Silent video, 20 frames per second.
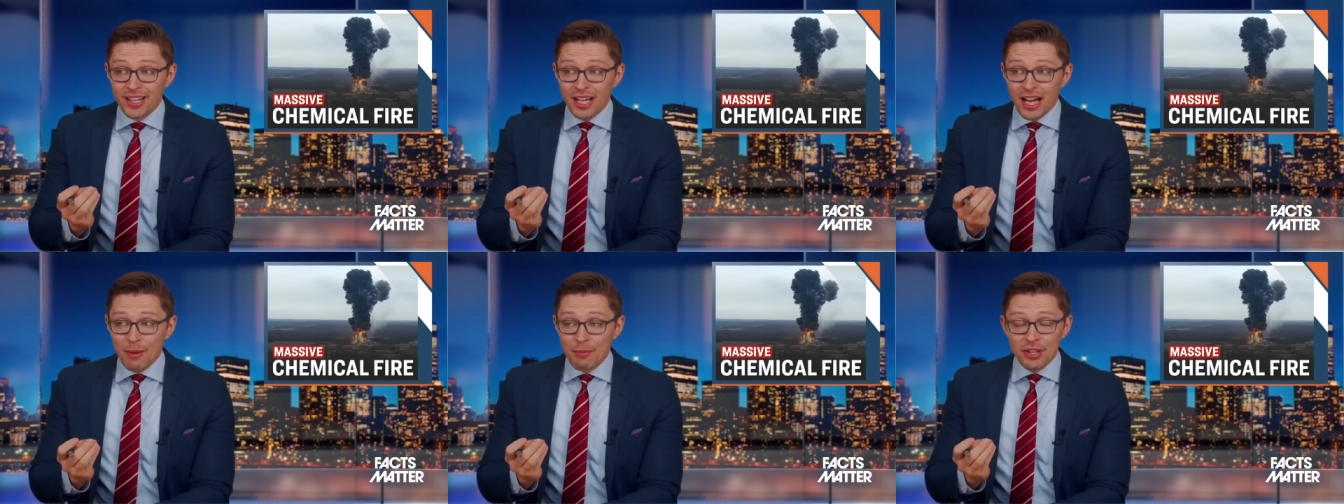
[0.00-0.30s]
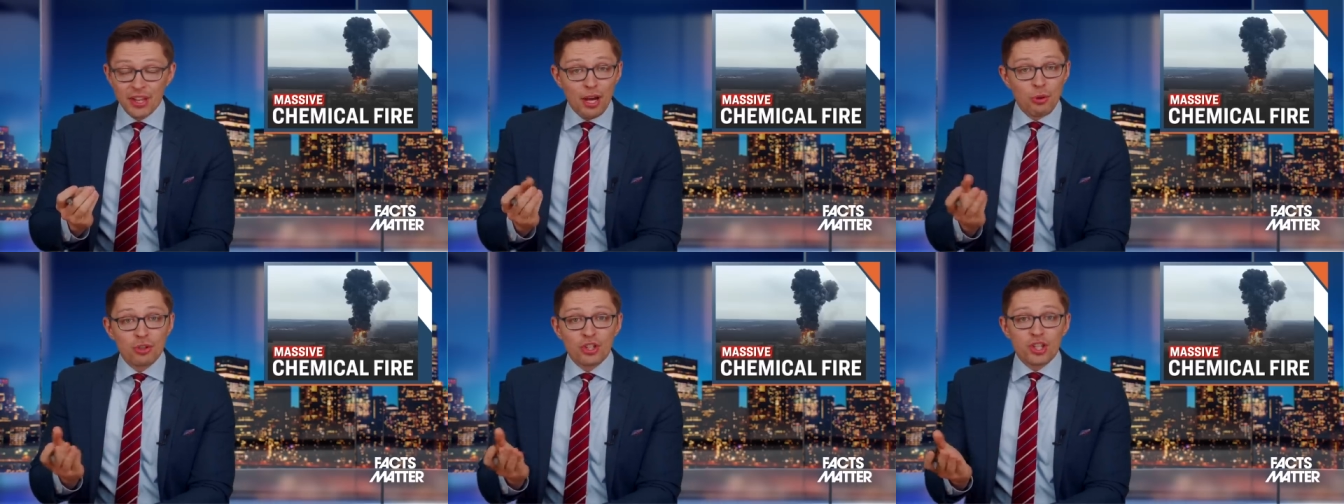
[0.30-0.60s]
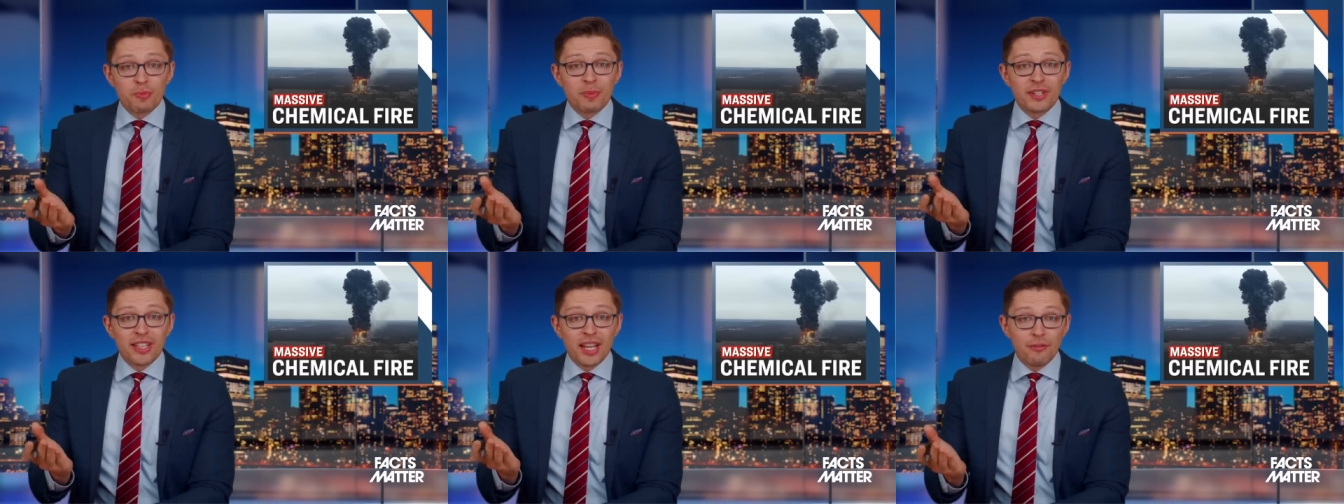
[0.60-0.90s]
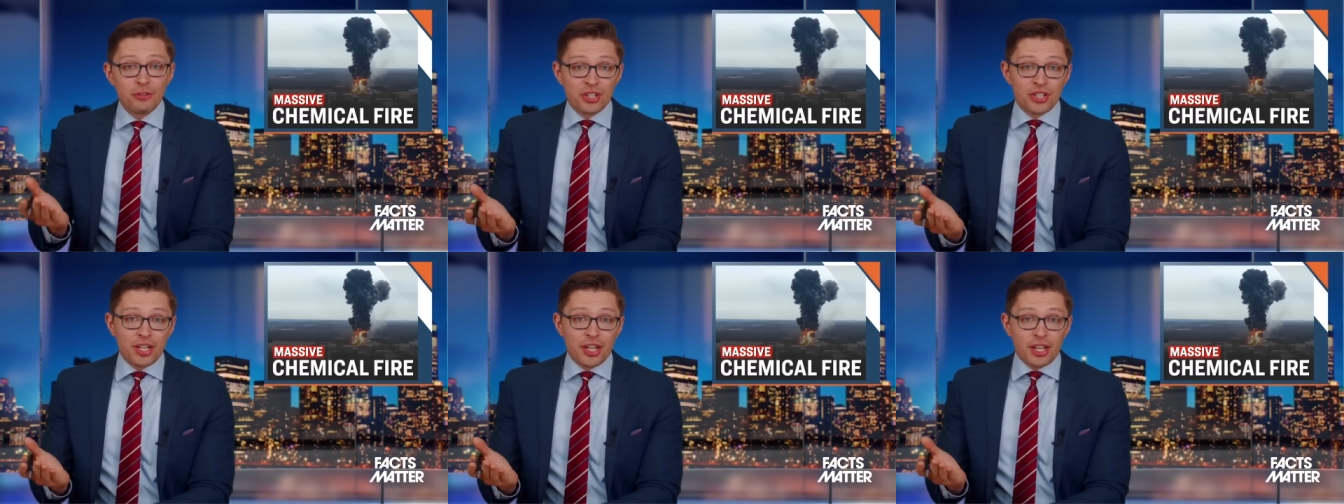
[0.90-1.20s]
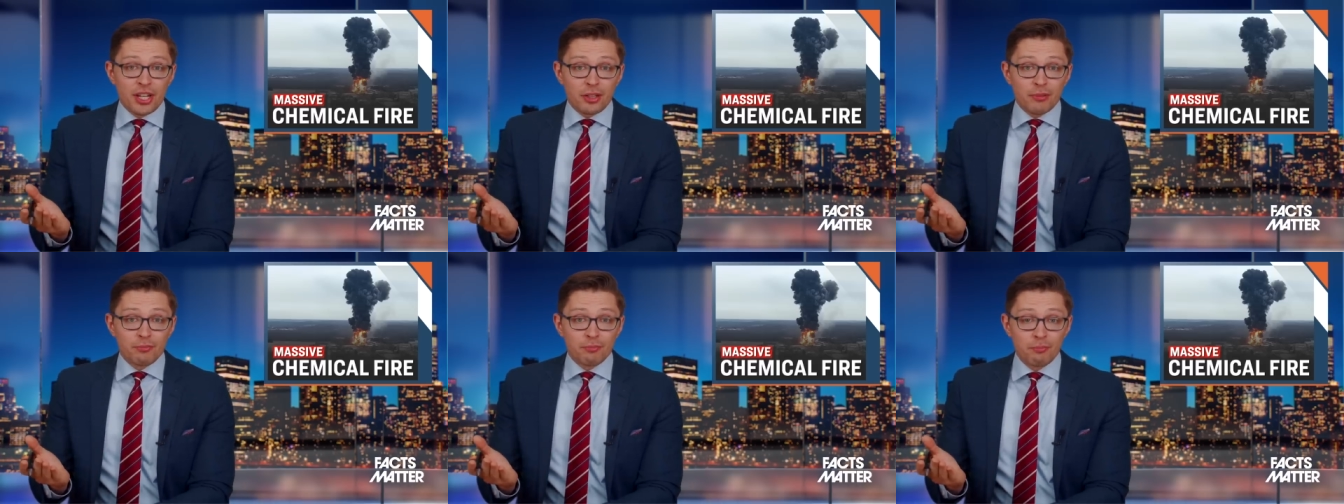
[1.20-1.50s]
I mean, that would just be
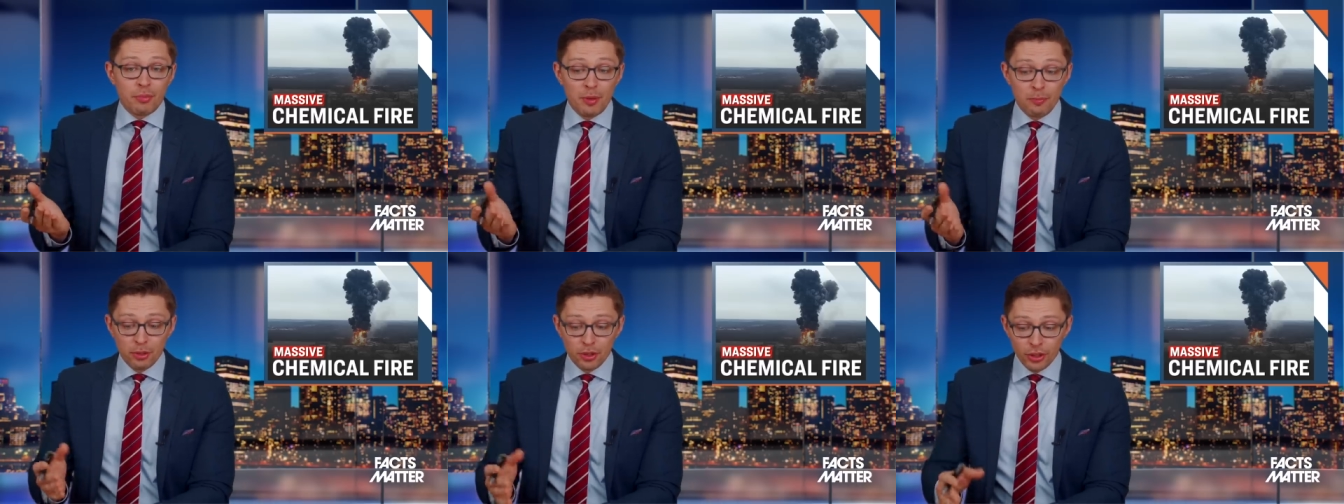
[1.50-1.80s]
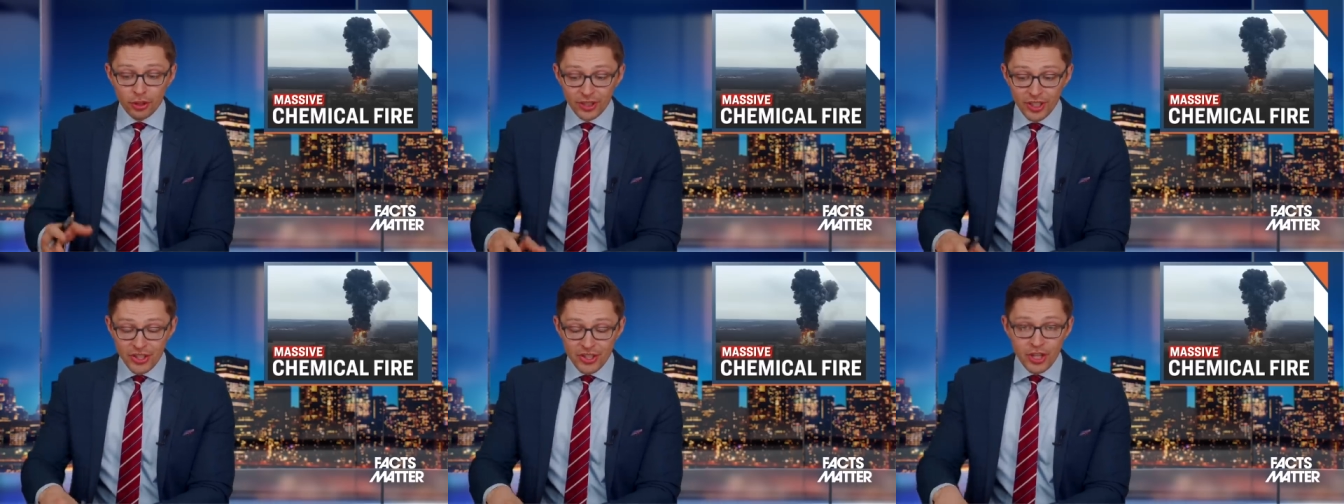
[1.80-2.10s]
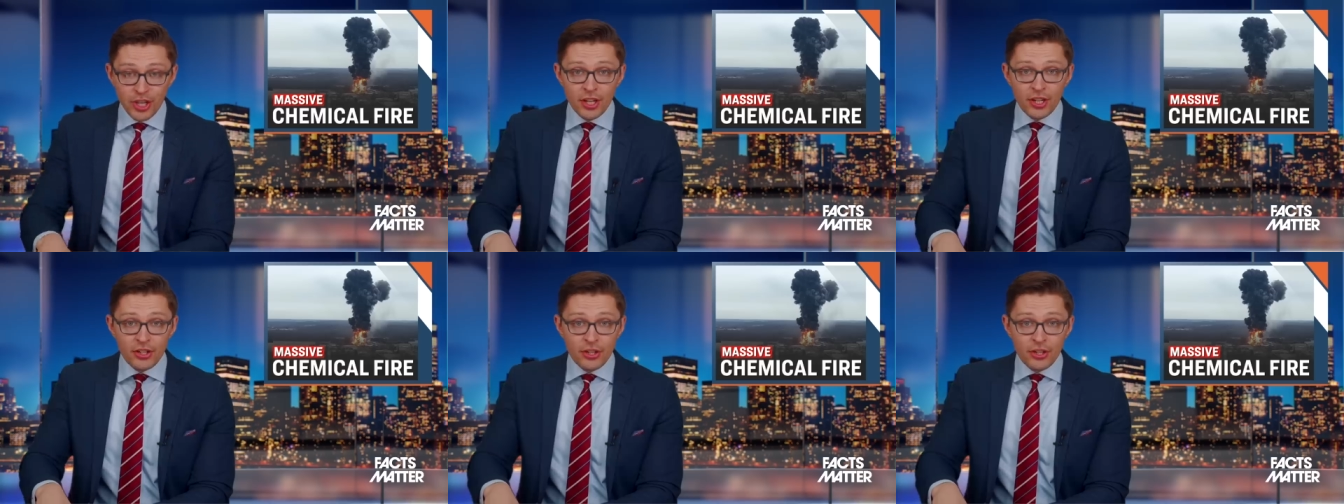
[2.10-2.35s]
devastating. People are listening